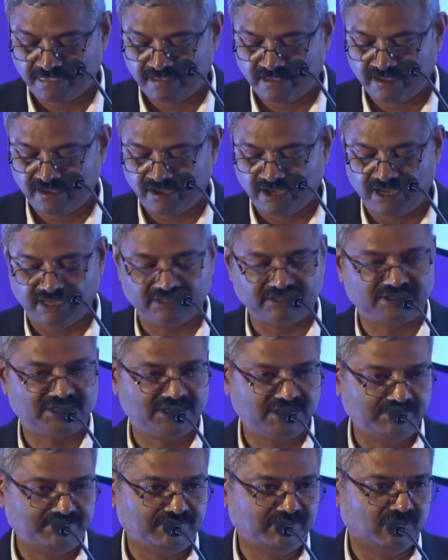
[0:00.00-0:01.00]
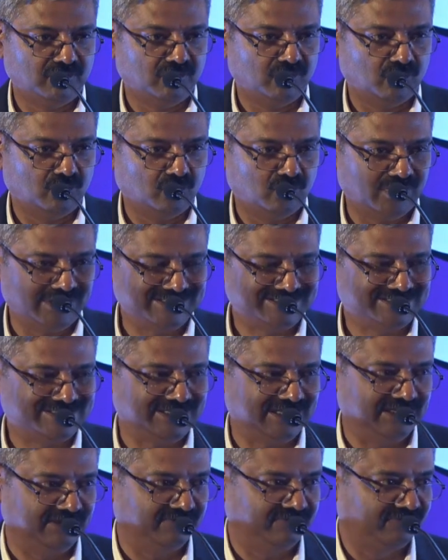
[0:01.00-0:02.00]
and keep
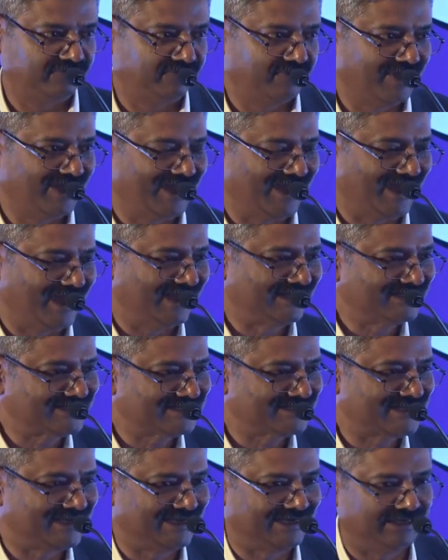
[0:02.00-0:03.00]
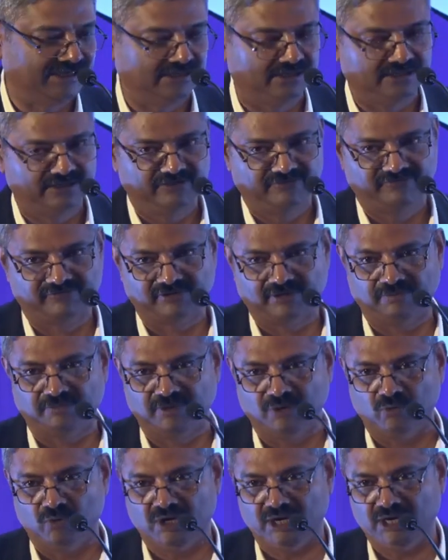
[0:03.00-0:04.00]
oneself unstained from the
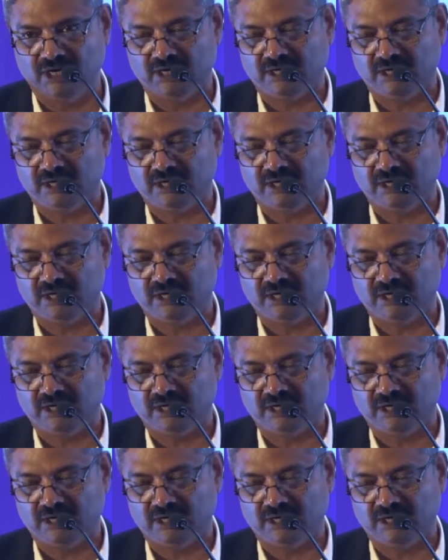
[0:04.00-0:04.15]
world.